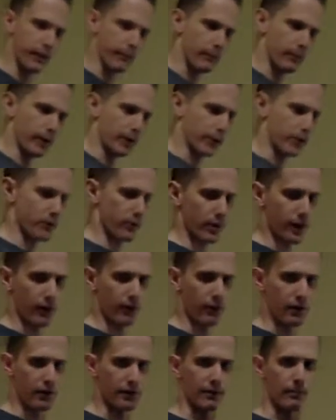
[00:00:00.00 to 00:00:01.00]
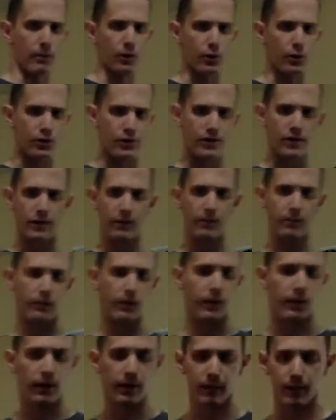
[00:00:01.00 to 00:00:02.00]
money to cover this emergency
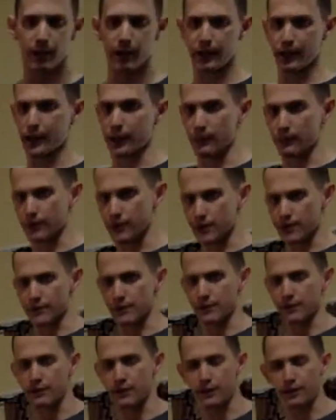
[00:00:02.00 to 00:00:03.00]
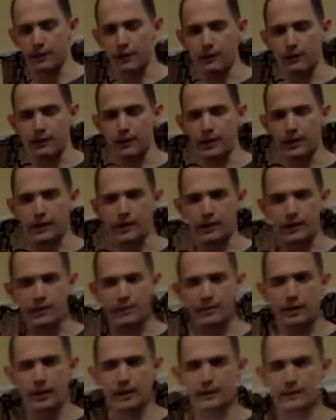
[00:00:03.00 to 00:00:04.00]
or money to cover this immediate
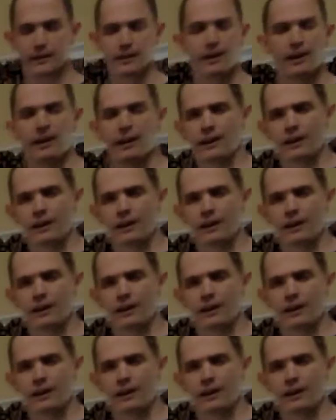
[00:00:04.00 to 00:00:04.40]
expense.